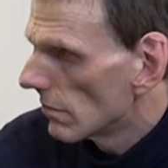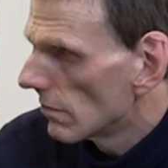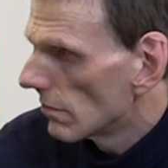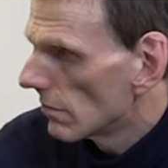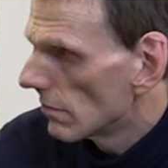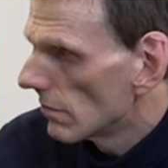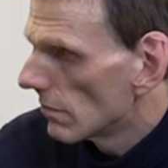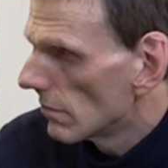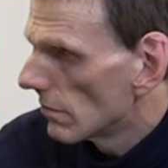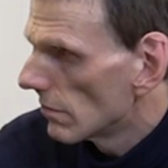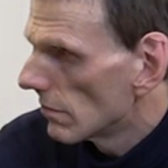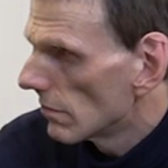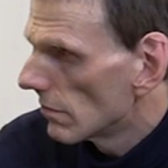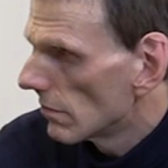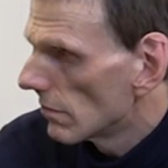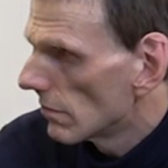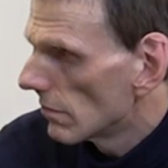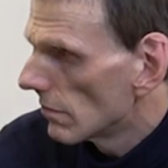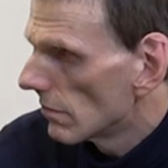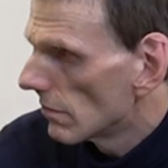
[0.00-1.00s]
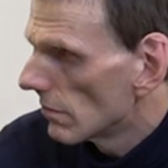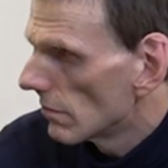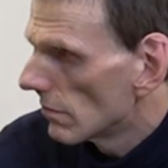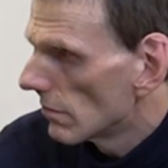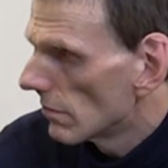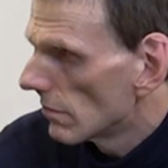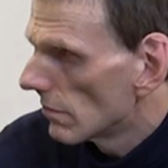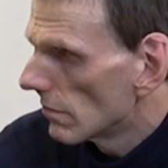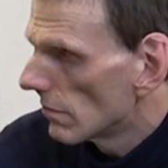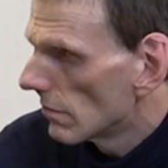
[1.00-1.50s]

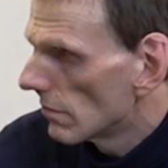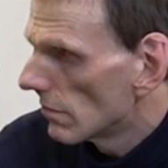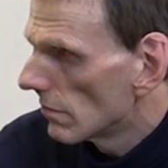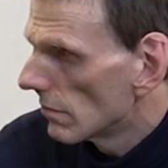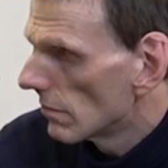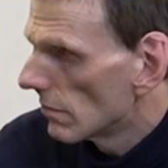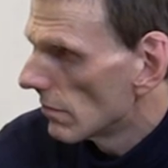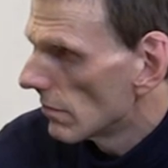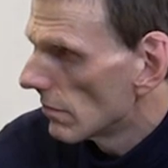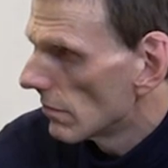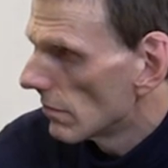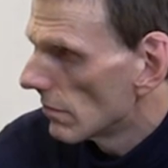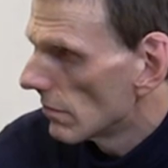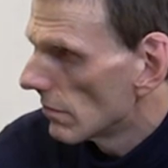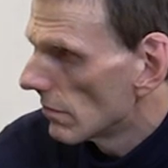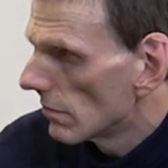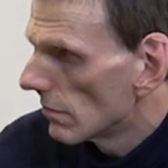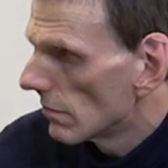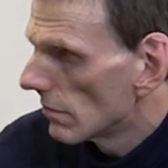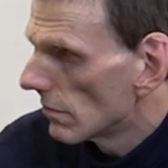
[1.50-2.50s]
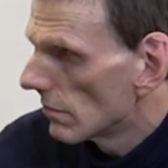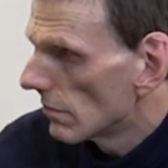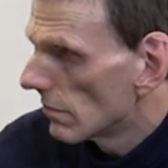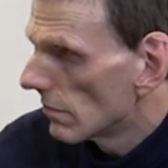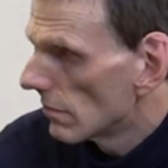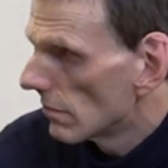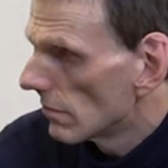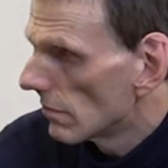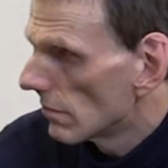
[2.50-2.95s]
(silent)